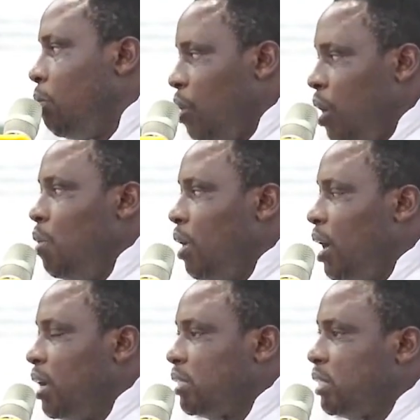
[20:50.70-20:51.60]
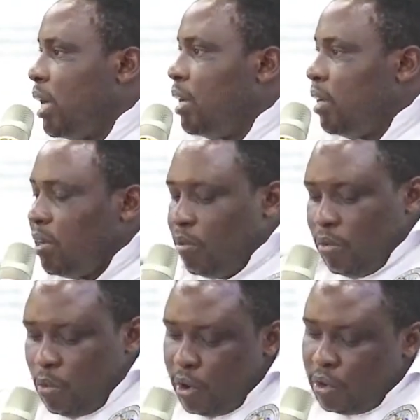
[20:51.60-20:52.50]
When you get static
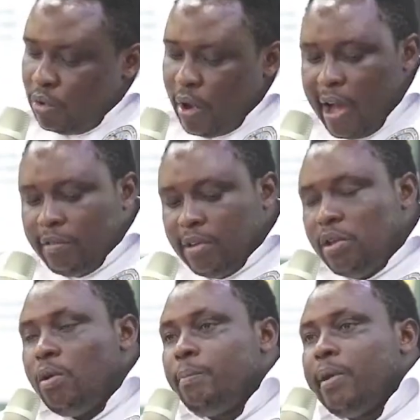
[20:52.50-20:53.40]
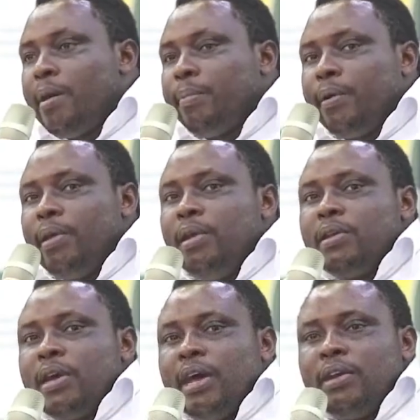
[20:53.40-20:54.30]
on what you have in your
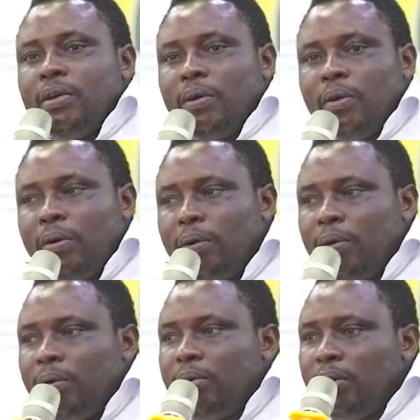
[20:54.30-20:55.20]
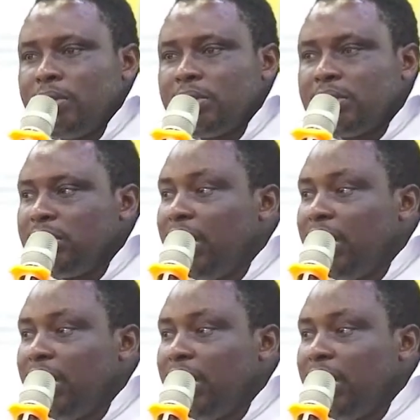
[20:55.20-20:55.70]
PowerPoint and your notes,